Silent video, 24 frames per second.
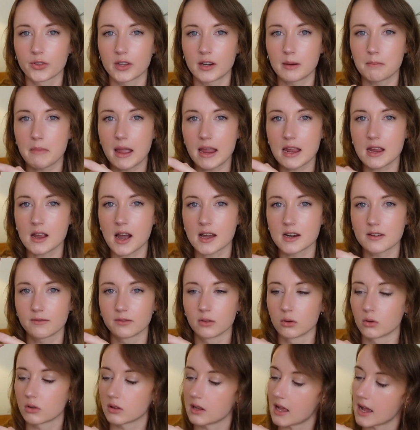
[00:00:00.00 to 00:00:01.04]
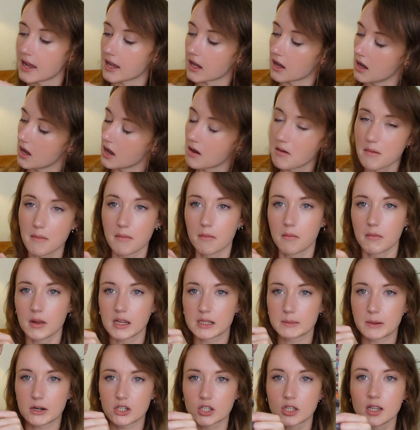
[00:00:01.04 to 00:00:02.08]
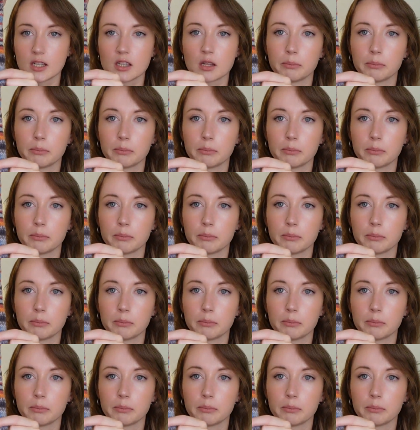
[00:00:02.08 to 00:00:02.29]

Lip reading: that it may kind of look like, especially in the